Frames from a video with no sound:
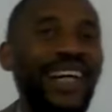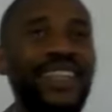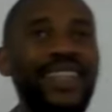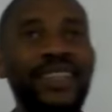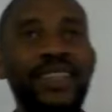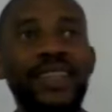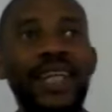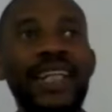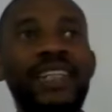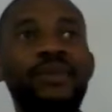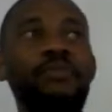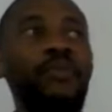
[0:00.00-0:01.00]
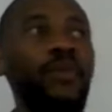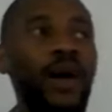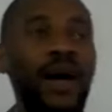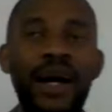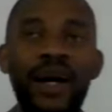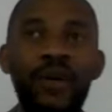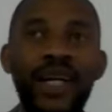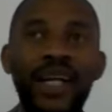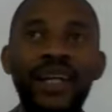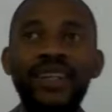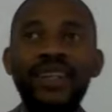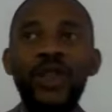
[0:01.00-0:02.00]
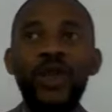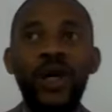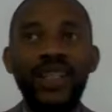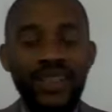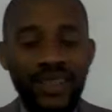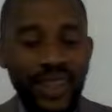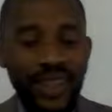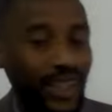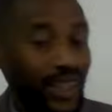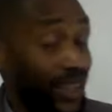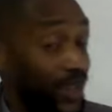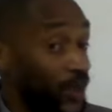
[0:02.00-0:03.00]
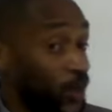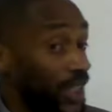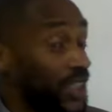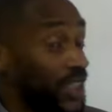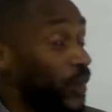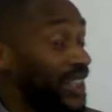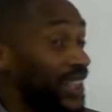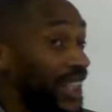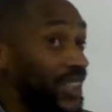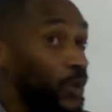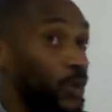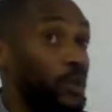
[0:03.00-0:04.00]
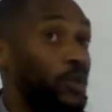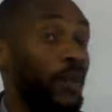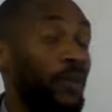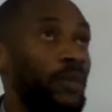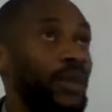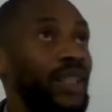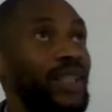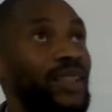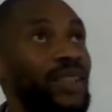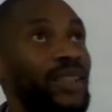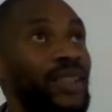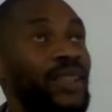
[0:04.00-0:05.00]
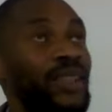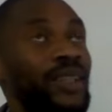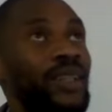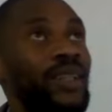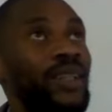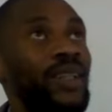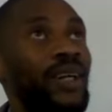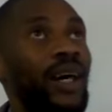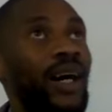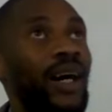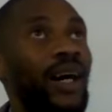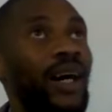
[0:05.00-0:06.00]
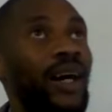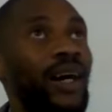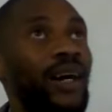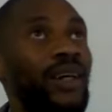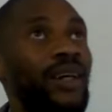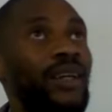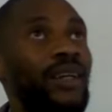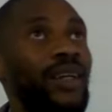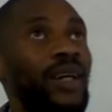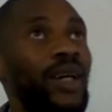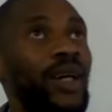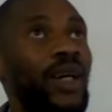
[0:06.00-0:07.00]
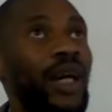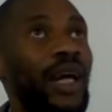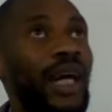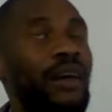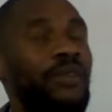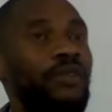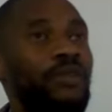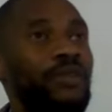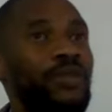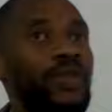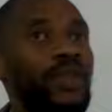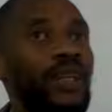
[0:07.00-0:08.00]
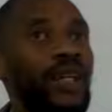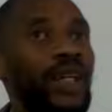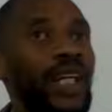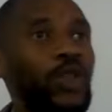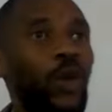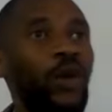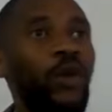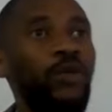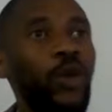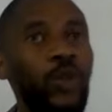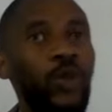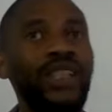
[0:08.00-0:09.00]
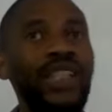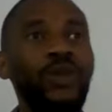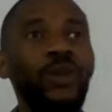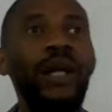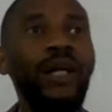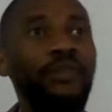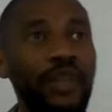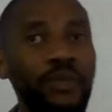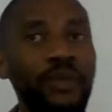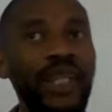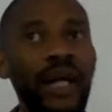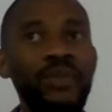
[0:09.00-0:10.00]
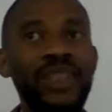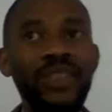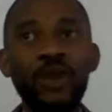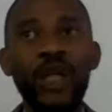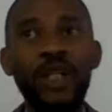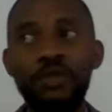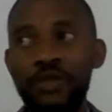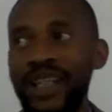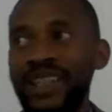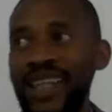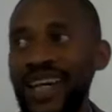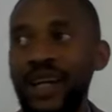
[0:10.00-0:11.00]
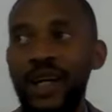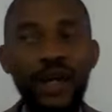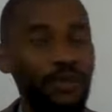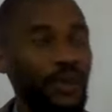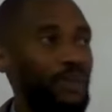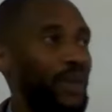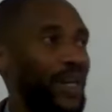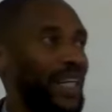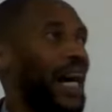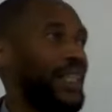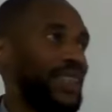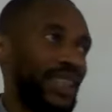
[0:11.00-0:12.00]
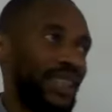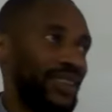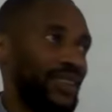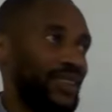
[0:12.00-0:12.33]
that's that's okay. You know what? Uh, to this question, you will probably uh, have? It's one of those questions where even me, I'm still trying to find a, a, a better answer.